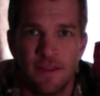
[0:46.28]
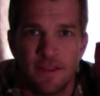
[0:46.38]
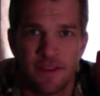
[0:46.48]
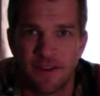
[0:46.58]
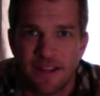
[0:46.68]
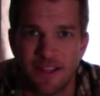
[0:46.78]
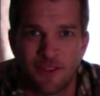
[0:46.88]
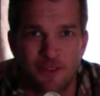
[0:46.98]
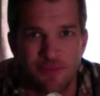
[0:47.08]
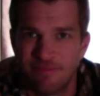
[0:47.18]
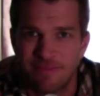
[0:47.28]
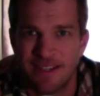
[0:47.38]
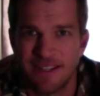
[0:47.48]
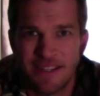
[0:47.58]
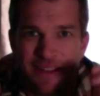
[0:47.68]
There it is.
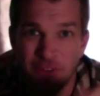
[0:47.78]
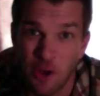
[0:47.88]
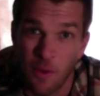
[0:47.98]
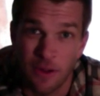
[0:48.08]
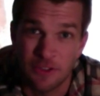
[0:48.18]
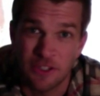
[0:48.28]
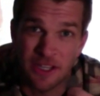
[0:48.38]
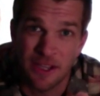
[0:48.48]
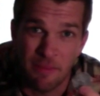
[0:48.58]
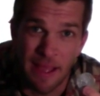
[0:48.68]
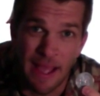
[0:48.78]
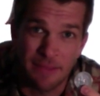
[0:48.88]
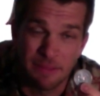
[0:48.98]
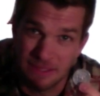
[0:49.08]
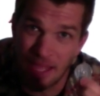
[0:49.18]
Yeah, you never know where it's going to come
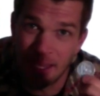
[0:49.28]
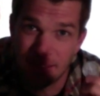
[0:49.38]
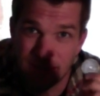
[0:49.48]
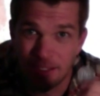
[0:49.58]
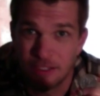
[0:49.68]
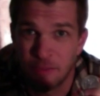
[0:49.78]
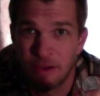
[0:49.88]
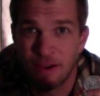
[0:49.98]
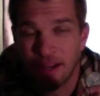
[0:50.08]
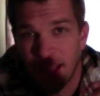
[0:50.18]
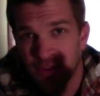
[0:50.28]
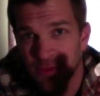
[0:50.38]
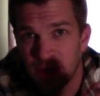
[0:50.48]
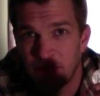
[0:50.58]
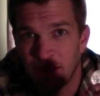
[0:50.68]
back. But that is the disappearing and
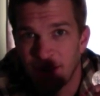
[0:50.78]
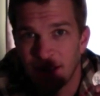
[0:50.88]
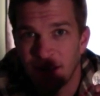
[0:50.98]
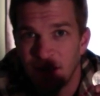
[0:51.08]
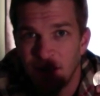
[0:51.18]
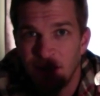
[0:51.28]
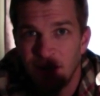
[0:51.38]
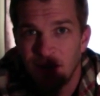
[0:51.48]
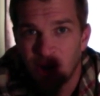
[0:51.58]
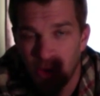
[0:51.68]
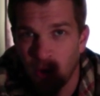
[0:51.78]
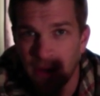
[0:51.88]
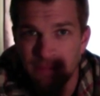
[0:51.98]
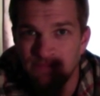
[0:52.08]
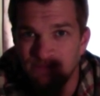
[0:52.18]
reappearing
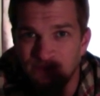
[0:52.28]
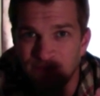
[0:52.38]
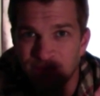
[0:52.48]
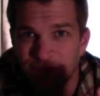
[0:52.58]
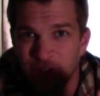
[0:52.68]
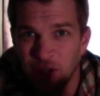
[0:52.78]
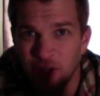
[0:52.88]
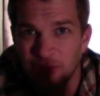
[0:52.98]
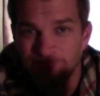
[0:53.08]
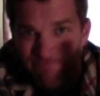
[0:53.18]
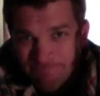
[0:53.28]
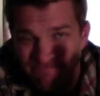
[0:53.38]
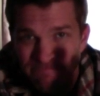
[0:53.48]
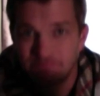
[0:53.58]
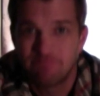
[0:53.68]
coin. So,
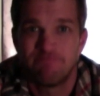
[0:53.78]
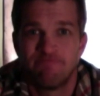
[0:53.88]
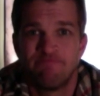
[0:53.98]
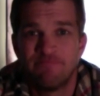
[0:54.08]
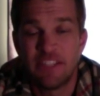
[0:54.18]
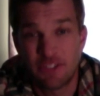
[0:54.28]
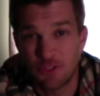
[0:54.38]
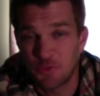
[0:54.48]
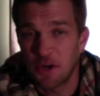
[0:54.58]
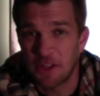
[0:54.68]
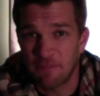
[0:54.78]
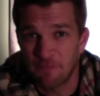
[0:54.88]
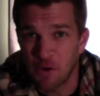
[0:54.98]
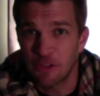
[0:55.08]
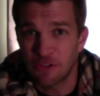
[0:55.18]
this is one of the
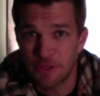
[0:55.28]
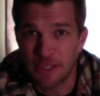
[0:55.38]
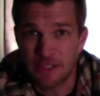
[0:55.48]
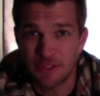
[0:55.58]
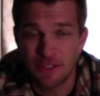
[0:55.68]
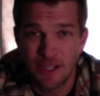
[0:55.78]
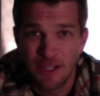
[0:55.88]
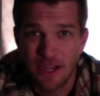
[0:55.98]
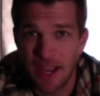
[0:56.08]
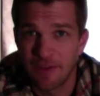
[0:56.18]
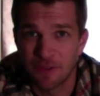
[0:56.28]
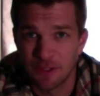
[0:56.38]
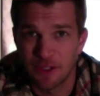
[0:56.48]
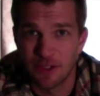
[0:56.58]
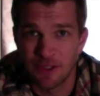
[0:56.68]
first tricks I ever
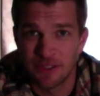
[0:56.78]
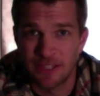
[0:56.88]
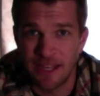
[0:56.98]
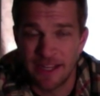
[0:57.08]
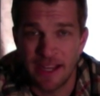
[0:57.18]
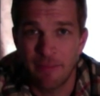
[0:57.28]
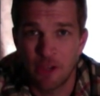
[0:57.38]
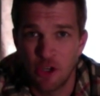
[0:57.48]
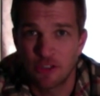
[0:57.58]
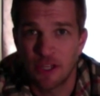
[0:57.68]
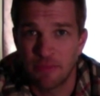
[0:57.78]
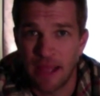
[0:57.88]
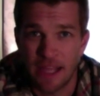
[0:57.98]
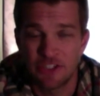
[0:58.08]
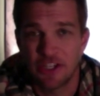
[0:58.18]
learned, and it got me hooked on
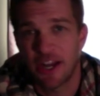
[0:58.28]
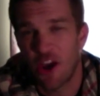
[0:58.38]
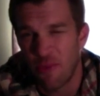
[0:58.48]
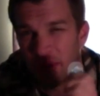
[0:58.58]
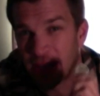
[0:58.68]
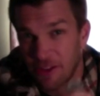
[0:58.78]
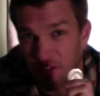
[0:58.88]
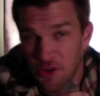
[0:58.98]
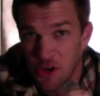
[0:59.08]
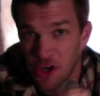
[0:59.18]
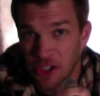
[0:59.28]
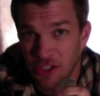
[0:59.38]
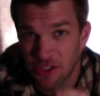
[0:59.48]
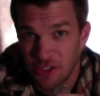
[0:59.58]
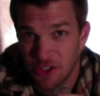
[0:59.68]
magic, and I hope it gets you
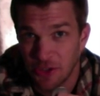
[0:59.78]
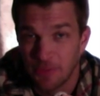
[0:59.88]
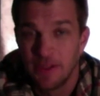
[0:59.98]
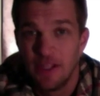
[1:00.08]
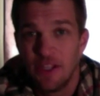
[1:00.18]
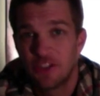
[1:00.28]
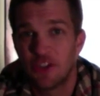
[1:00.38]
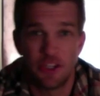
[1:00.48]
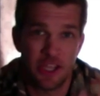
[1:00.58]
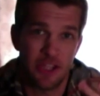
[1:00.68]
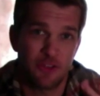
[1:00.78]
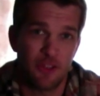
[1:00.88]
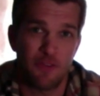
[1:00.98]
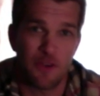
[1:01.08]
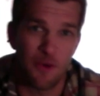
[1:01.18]
hooked too. So you get
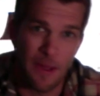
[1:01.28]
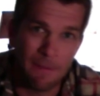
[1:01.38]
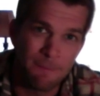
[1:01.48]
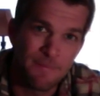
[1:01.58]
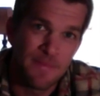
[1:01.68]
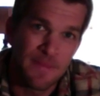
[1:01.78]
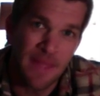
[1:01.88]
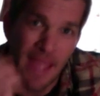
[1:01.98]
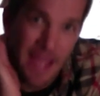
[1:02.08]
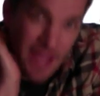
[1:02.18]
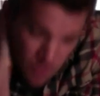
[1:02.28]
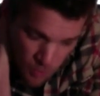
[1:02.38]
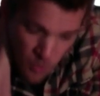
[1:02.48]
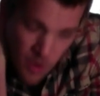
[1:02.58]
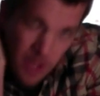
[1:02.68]
yourself a coin, and
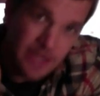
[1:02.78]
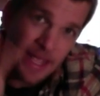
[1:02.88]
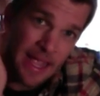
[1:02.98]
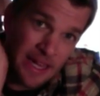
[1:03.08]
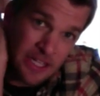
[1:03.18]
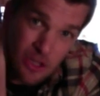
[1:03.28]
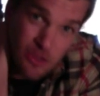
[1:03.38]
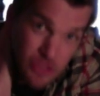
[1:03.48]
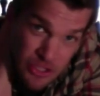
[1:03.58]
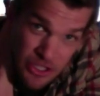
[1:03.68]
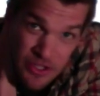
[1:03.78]
one hand goes to your